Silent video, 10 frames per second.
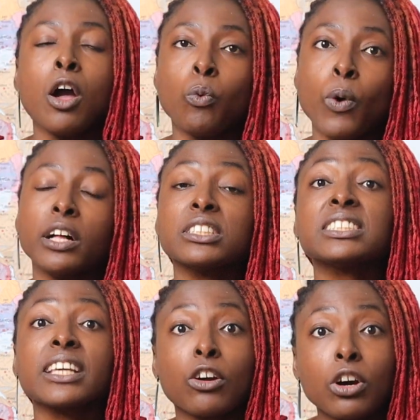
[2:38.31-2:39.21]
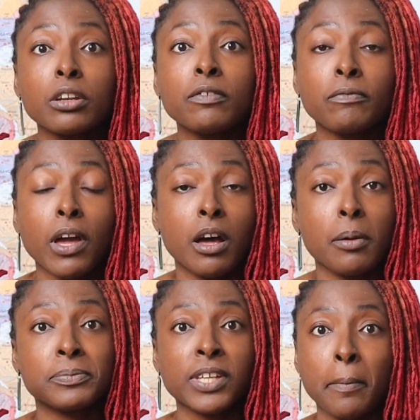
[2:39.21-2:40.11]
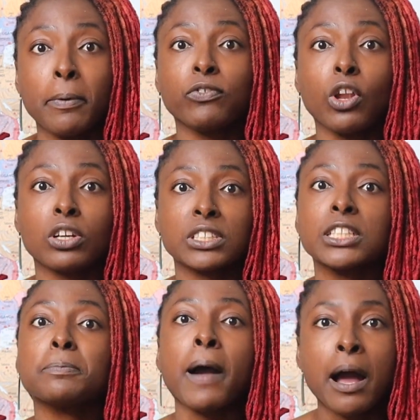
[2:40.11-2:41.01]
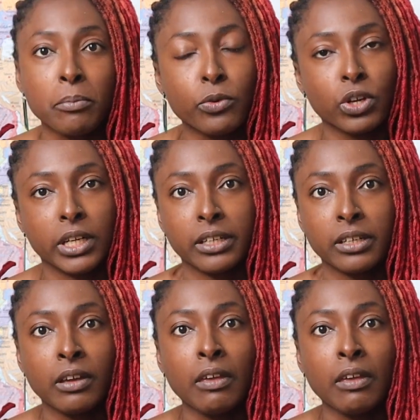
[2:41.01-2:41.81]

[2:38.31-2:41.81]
Well, the second type of locks is palm rolling